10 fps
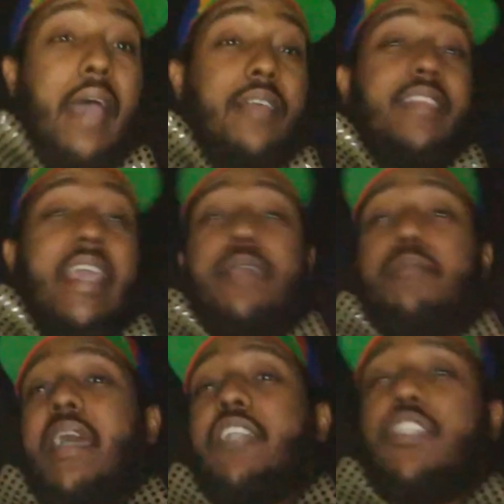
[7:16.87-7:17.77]
as they
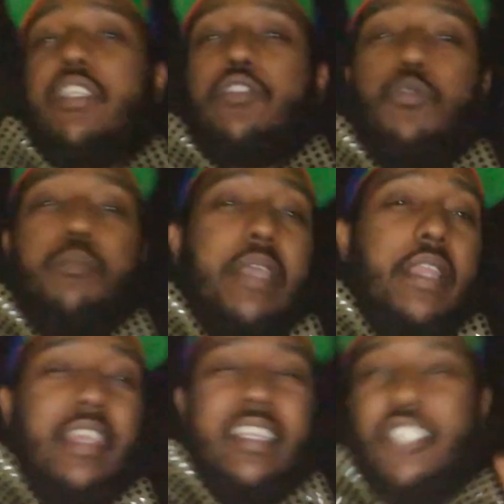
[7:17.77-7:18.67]
imagine it to
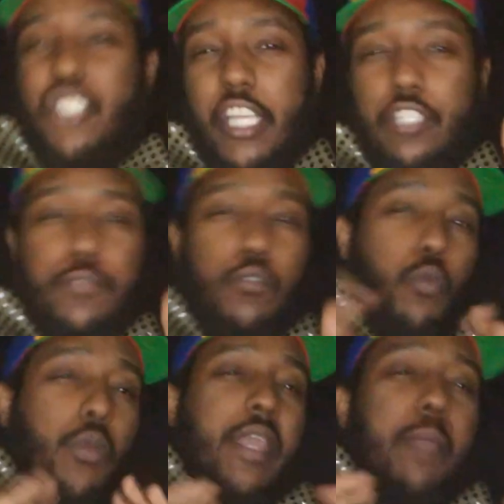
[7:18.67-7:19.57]
be the exchange
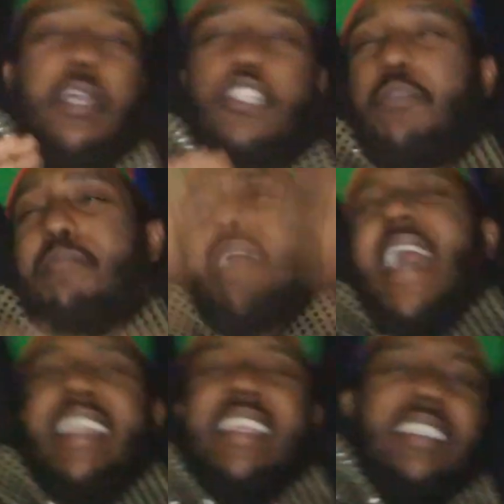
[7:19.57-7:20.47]
floor where they picture
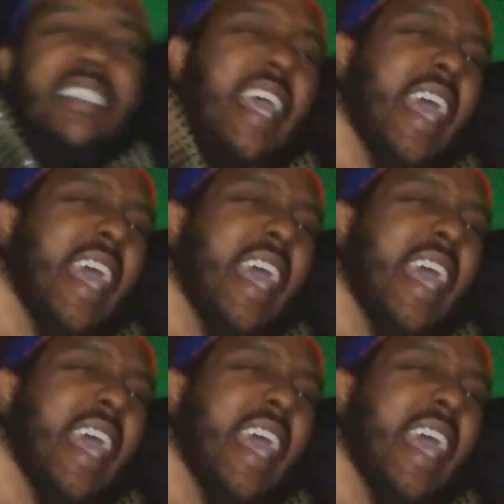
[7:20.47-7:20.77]
madness